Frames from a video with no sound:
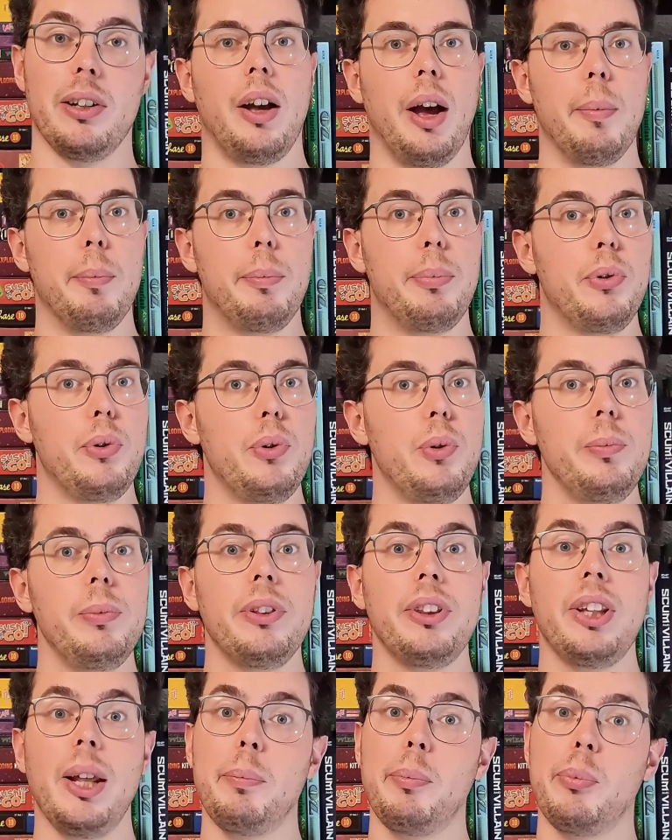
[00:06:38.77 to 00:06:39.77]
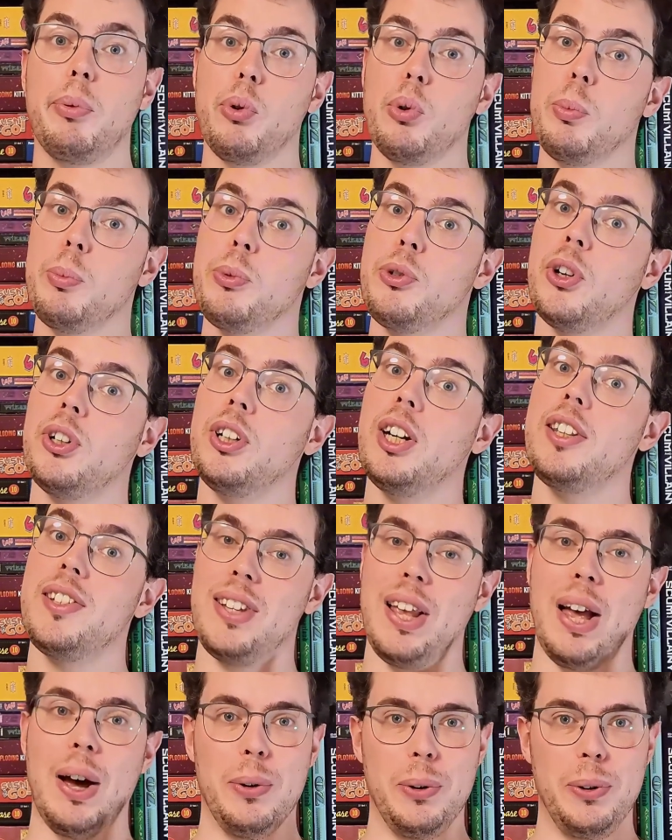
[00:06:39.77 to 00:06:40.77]
A broom that brooms on its
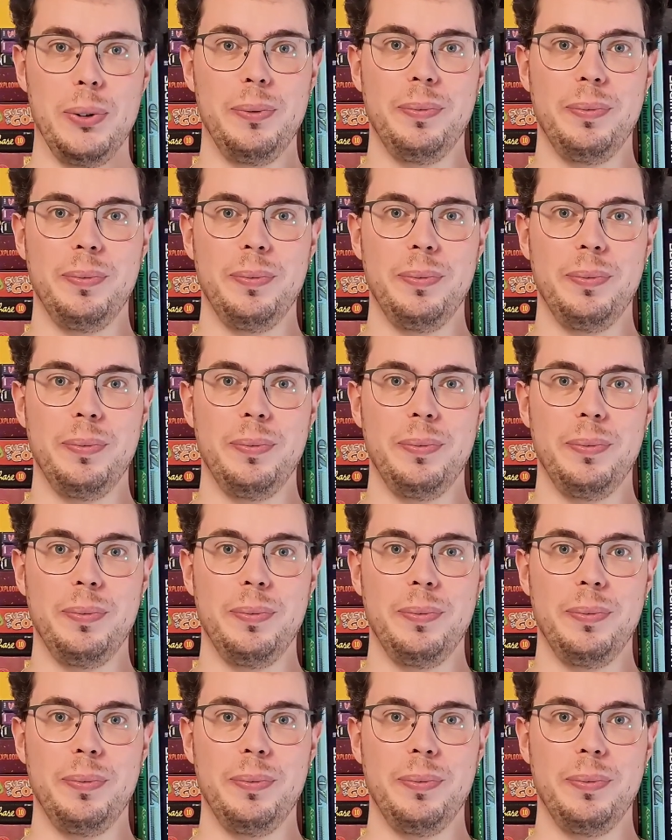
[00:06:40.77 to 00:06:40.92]
own.